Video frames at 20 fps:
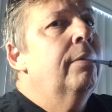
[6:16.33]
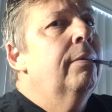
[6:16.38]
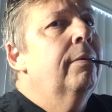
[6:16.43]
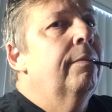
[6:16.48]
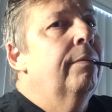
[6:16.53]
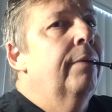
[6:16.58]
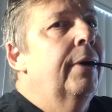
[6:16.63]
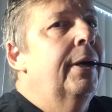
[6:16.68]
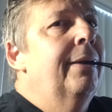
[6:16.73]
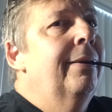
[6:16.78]

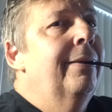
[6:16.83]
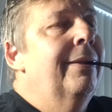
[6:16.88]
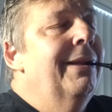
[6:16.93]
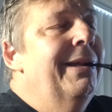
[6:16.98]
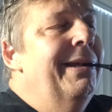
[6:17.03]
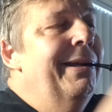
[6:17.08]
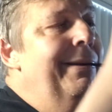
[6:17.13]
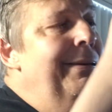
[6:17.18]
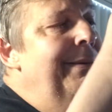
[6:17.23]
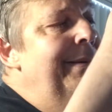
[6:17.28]
run
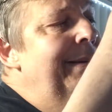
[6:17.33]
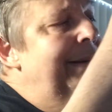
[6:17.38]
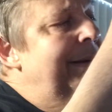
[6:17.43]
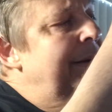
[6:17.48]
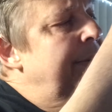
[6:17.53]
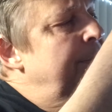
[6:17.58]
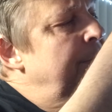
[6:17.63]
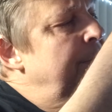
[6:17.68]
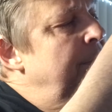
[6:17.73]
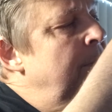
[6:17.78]
things,
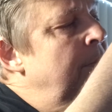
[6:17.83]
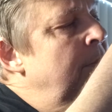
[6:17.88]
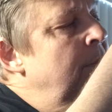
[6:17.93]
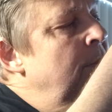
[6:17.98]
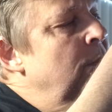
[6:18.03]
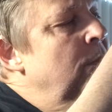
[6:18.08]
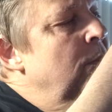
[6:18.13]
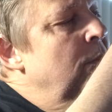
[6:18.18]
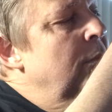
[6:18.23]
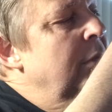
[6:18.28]

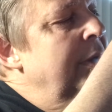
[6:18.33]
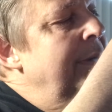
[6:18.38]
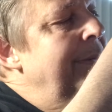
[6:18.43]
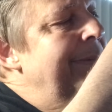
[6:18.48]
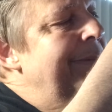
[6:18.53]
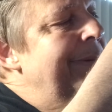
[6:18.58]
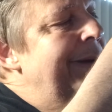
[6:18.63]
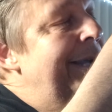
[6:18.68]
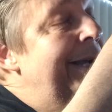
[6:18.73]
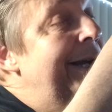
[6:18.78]

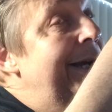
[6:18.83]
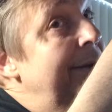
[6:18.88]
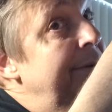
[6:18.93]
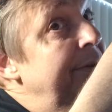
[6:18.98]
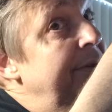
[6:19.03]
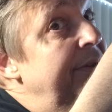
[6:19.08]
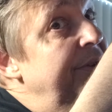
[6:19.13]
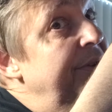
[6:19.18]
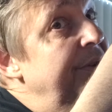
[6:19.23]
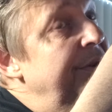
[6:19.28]

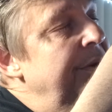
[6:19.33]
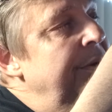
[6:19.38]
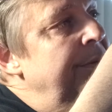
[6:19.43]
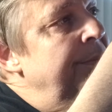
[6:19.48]
hence